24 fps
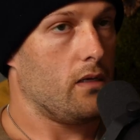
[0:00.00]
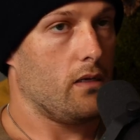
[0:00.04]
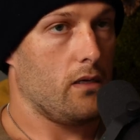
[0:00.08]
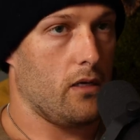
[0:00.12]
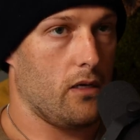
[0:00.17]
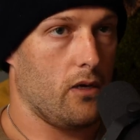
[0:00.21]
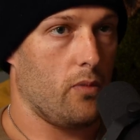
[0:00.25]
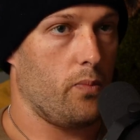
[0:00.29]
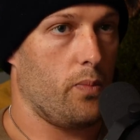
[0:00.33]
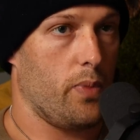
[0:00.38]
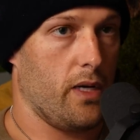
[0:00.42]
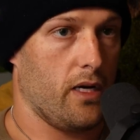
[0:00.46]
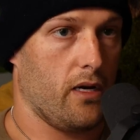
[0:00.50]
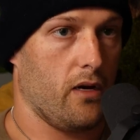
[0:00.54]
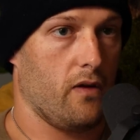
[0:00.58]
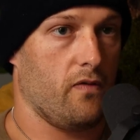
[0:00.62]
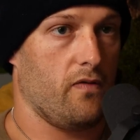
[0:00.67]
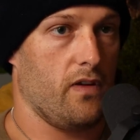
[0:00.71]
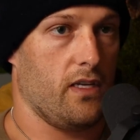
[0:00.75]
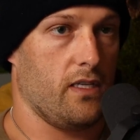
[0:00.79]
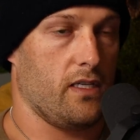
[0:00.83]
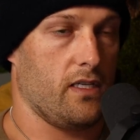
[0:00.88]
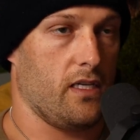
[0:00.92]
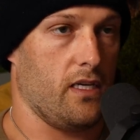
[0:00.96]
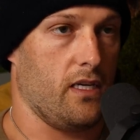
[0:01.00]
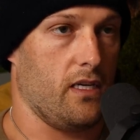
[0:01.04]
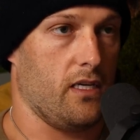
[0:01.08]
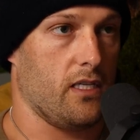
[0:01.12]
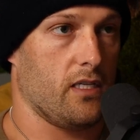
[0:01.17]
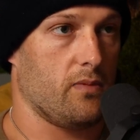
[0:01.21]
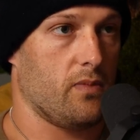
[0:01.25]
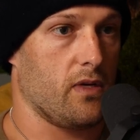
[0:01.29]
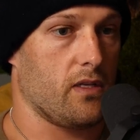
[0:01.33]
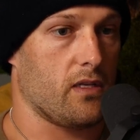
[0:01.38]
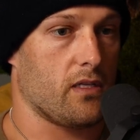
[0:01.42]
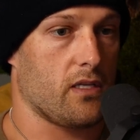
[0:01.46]
you know, bigger
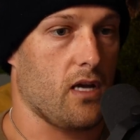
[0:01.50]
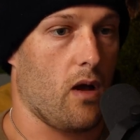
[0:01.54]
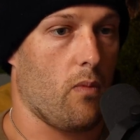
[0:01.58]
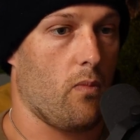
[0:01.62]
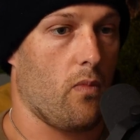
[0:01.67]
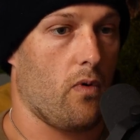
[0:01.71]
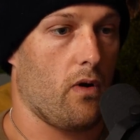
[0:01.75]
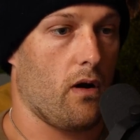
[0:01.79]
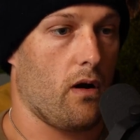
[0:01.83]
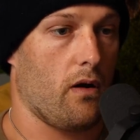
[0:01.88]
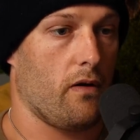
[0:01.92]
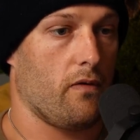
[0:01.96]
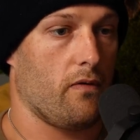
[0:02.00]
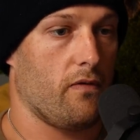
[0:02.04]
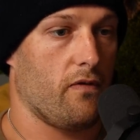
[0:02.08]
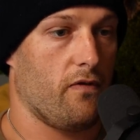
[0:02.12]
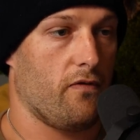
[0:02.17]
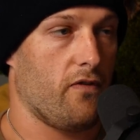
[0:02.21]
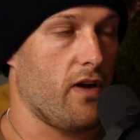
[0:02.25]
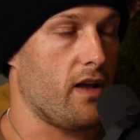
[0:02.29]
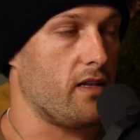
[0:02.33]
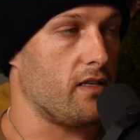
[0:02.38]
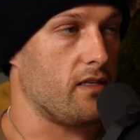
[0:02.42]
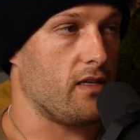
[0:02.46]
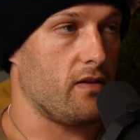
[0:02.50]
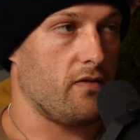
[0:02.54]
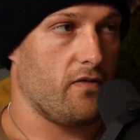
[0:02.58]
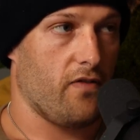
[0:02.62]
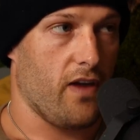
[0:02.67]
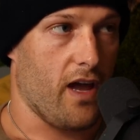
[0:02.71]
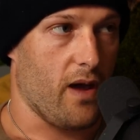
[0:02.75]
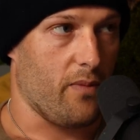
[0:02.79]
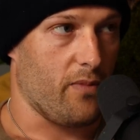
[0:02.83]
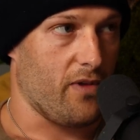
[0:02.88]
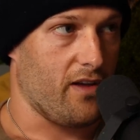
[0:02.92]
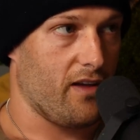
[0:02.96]
VCs, but some were friends and
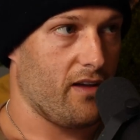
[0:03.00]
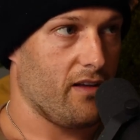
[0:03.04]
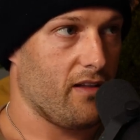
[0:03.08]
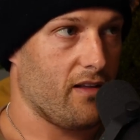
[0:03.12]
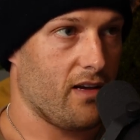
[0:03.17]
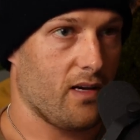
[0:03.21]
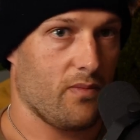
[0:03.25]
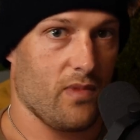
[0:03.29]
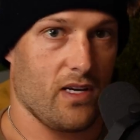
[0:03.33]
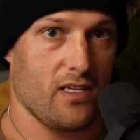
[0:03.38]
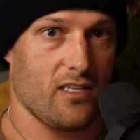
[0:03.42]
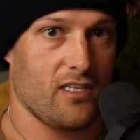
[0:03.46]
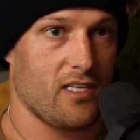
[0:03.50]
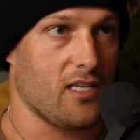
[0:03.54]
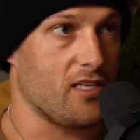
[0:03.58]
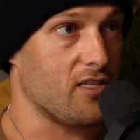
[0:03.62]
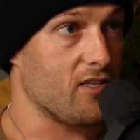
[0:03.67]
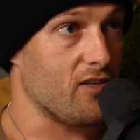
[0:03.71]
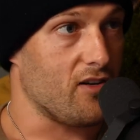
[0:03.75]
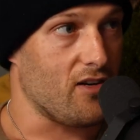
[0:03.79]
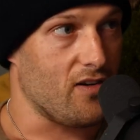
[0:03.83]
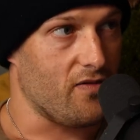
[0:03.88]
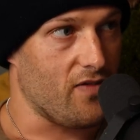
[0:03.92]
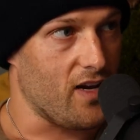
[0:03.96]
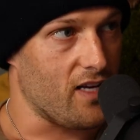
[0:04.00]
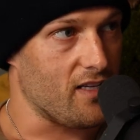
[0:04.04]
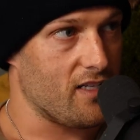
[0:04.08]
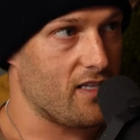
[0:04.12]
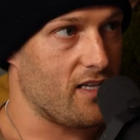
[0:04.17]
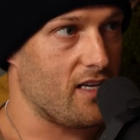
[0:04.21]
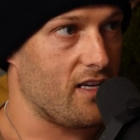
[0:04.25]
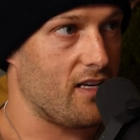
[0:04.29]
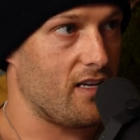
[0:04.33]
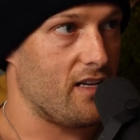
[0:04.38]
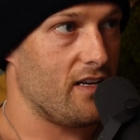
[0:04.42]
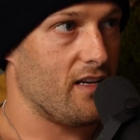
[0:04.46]
family. Like my sister
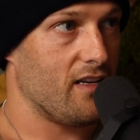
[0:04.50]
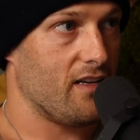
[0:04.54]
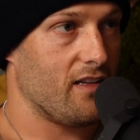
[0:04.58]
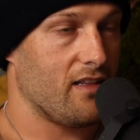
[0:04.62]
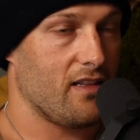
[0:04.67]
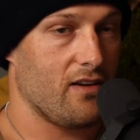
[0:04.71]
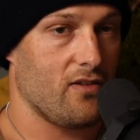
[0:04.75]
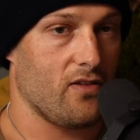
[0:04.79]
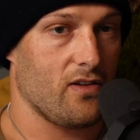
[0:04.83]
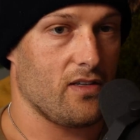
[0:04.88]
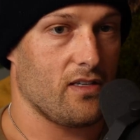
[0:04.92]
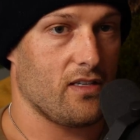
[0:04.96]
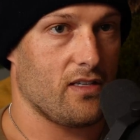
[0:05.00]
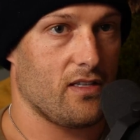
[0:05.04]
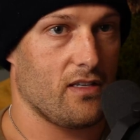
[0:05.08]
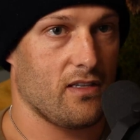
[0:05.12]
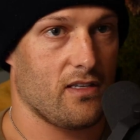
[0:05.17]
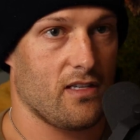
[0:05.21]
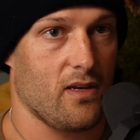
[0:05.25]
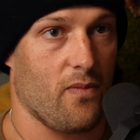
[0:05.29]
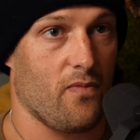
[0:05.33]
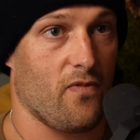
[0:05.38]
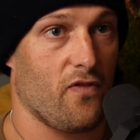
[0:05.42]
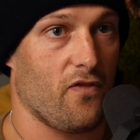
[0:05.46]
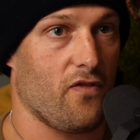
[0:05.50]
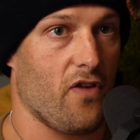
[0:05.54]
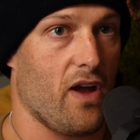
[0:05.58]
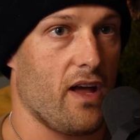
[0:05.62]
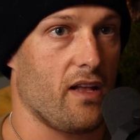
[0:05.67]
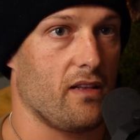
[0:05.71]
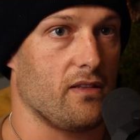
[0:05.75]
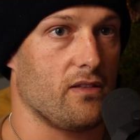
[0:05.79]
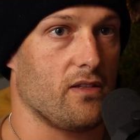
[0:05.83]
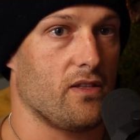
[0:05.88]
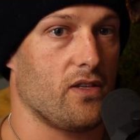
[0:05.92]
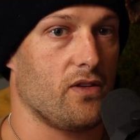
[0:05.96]
invested. There was some
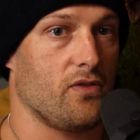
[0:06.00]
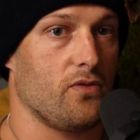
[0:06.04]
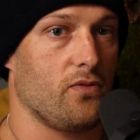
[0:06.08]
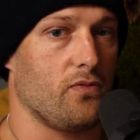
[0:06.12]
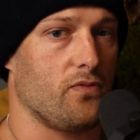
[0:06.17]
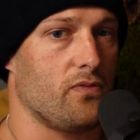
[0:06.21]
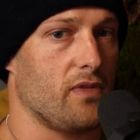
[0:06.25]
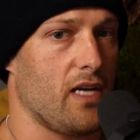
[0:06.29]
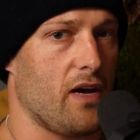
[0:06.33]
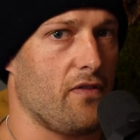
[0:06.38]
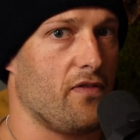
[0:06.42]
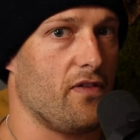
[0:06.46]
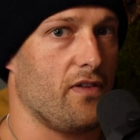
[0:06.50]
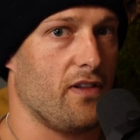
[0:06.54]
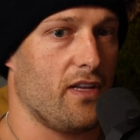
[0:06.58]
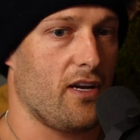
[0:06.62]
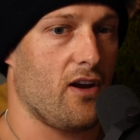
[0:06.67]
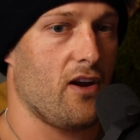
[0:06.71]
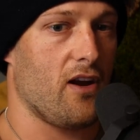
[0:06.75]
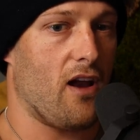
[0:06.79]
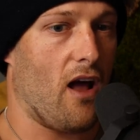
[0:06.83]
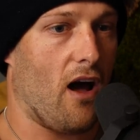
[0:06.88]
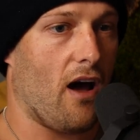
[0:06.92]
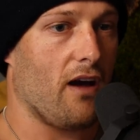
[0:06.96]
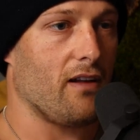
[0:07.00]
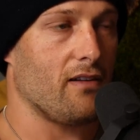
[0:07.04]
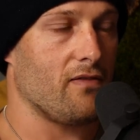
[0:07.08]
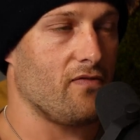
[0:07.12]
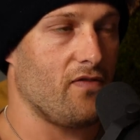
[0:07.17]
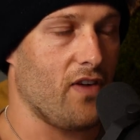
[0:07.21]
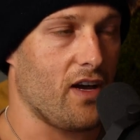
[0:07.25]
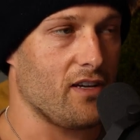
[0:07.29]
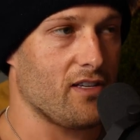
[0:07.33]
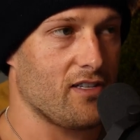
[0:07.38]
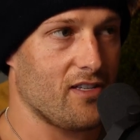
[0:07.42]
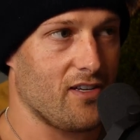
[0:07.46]
friends who definitely are not
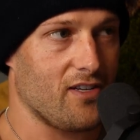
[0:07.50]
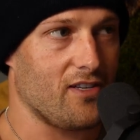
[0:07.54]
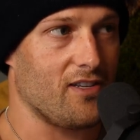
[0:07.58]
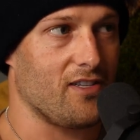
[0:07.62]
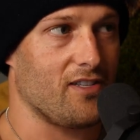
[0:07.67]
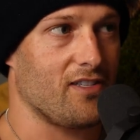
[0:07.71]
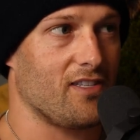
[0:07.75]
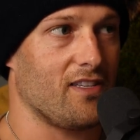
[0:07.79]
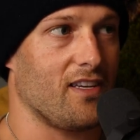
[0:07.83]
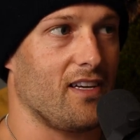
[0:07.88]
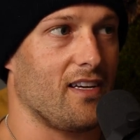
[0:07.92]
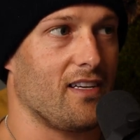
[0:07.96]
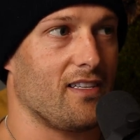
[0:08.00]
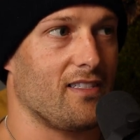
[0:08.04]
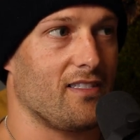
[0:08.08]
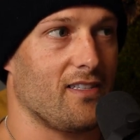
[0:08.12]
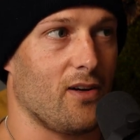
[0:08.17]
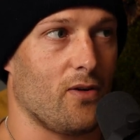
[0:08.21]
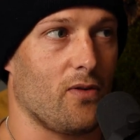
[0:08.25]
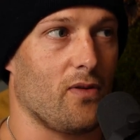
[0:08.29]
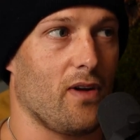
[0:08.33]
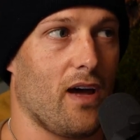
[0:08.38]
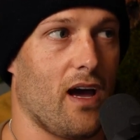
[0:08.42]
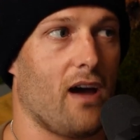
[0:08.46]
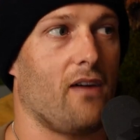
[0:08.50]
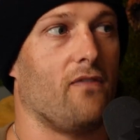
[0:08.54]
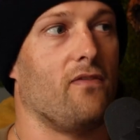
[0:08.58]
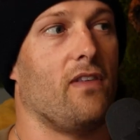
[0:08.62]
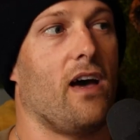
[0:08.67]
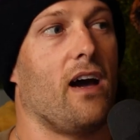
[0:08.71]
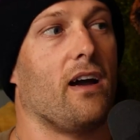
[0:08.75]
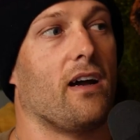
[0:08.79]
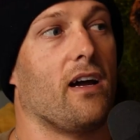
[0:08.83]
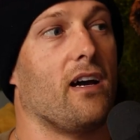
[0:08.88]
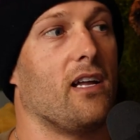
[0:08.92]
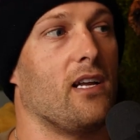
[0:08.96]
investors, like don't have
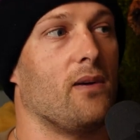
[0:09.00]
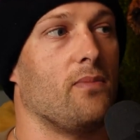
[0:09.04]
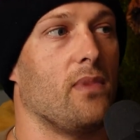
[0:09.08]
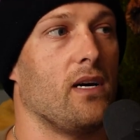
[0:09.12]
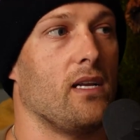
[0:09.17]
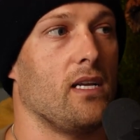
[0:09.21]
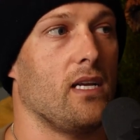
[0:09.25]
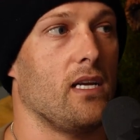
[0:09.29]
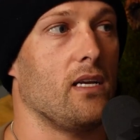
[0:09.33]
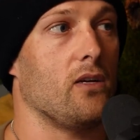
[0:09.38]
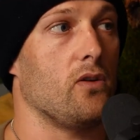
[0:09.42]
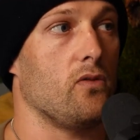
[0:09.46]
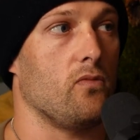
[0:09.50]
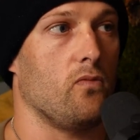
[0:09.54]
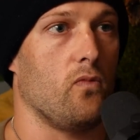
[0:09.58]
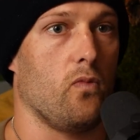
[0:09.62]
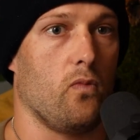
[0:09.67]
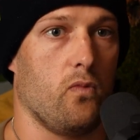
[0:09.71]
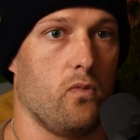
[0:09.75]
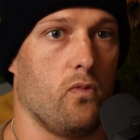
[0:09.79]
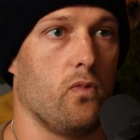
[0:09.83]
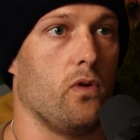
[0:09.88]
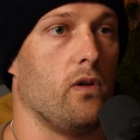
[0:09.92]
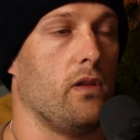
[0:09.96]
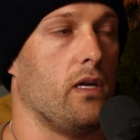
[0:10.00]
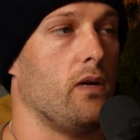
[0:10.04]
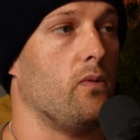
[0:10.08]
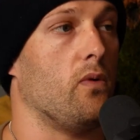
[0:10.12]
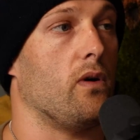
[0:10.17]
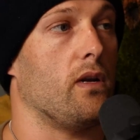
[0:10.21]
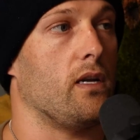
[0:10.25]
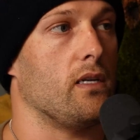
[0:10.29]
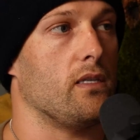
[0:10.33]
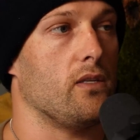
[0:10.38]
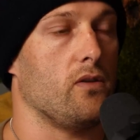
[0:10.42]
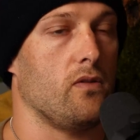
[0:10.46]
that kind of money, who really
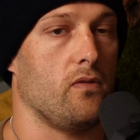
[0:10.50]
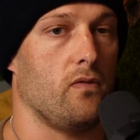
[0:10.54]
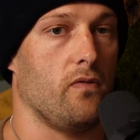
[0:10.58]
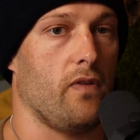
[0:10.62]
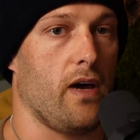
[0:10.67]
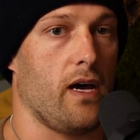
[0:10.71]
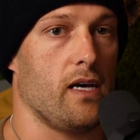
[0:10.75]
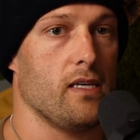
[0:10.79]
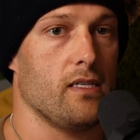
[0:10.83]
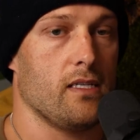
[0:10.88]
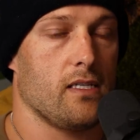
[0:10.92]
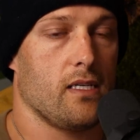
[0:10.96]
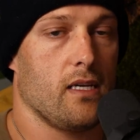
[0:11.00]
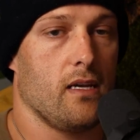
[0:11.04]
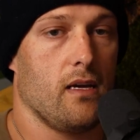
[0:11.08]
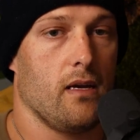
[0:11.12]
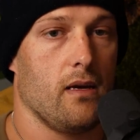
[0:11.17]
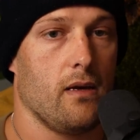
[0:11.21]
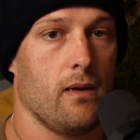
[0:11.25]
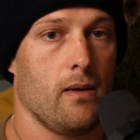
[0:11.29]
wanted to invest.